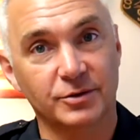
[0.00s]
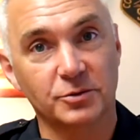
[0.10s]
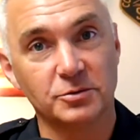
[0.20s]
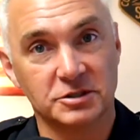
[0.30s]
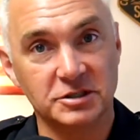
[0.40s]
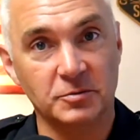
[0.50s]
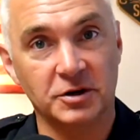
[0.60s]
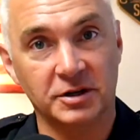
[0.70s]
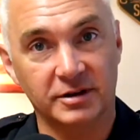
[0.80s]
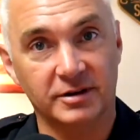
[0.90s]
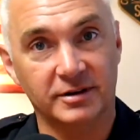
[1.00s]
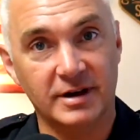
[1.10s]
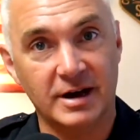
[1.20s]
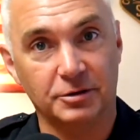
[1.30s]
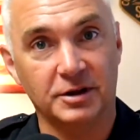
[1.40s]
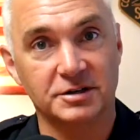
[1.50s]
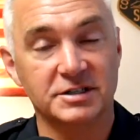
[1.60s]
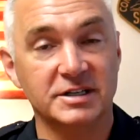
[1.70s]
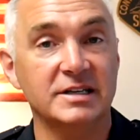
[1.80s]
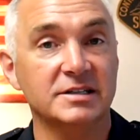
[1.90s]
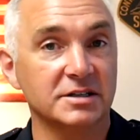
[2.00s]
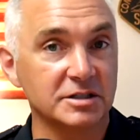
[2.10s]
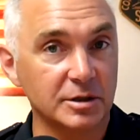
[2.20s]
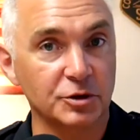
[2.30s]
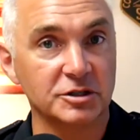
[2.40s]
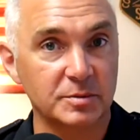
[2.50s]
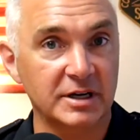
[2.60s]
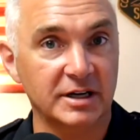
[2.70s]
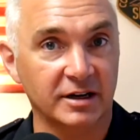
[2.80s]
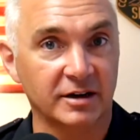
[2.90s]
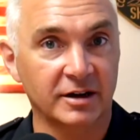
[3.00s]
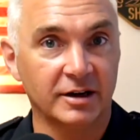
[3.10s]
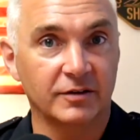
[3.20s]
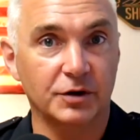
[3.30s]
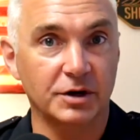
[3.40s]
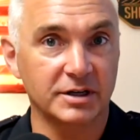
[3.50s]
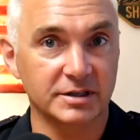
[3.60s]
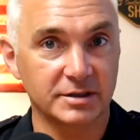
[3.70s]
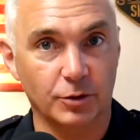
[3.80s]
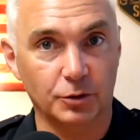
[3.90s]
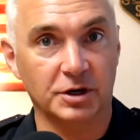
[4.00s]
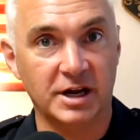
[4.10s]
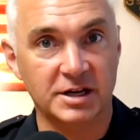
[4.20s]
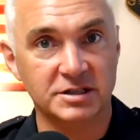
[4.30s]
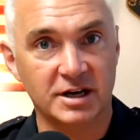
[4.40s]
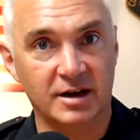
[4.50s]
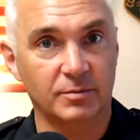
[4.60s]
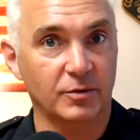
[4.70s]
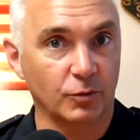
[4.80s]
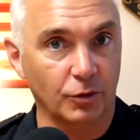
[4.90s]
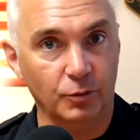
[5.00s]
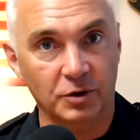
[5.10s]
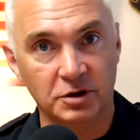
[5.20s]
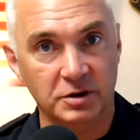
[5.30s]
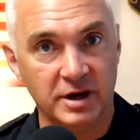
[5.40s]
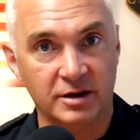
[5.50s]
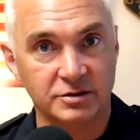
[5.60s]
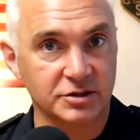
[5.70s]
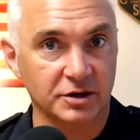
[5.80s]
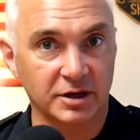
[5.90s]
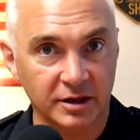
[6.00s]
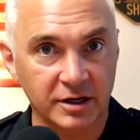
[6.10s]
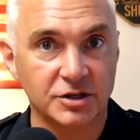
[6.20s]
someone out there sees someone speeding, for you to hold your hands up, roll the window down, start yelling at